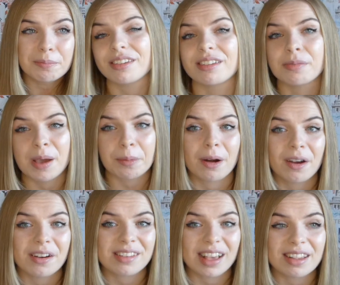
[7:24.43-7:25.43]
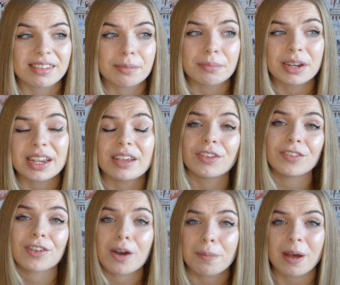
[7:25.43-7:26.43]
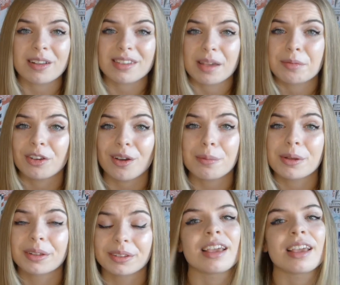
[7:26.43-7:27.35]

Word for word: It's just about prioritising money if you've got a part-time job.